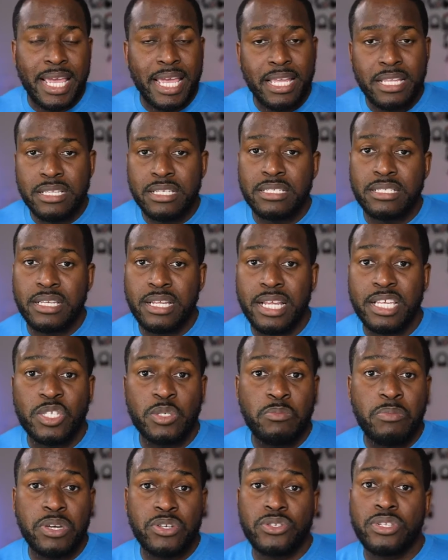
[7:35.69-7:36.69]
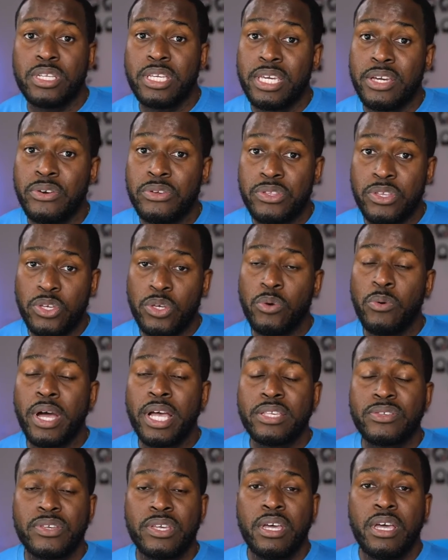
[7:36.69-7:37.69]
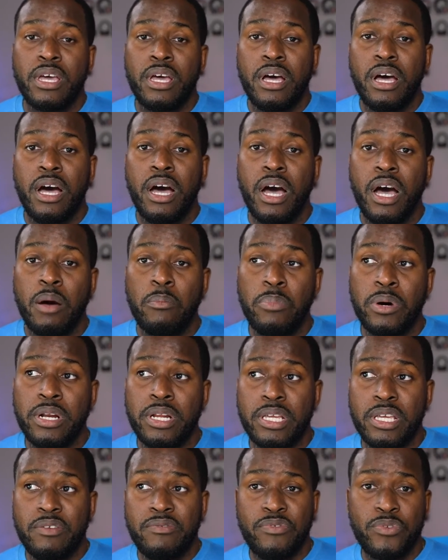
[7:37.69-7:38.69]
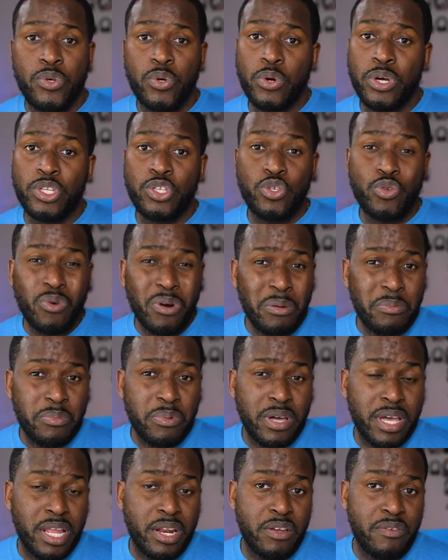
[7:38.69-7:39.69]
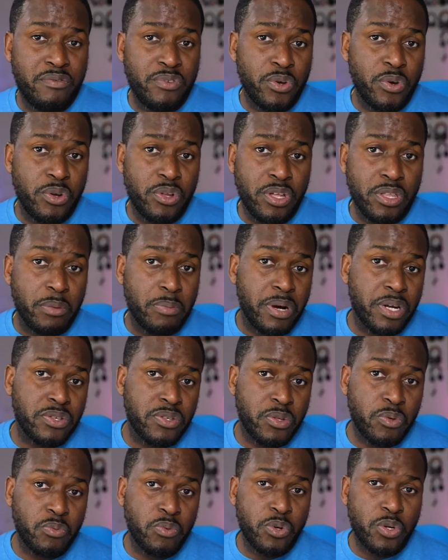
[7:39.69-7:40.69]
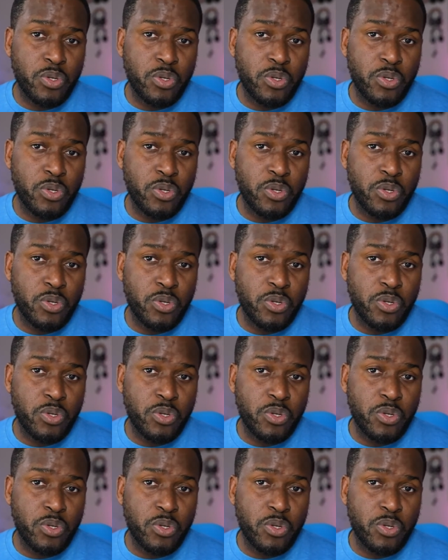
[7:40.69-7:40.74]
of hinders it, especially here in the US. But if you're in Europe and if you're in other parts of the